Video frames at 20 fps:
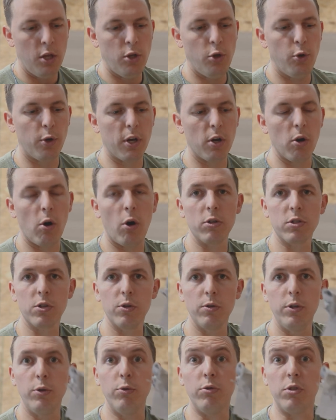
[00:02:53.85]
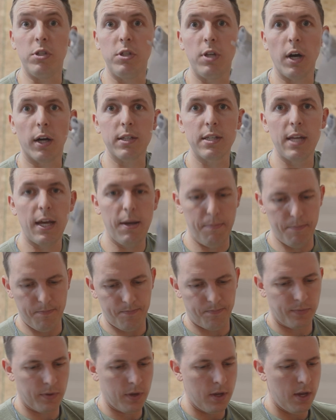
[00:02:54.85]
You can also use duct tape
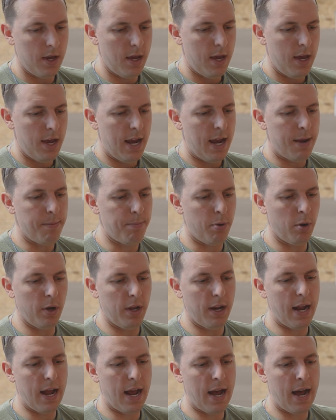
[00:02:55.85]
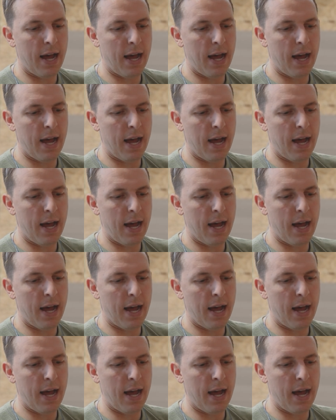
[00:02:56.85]
and put it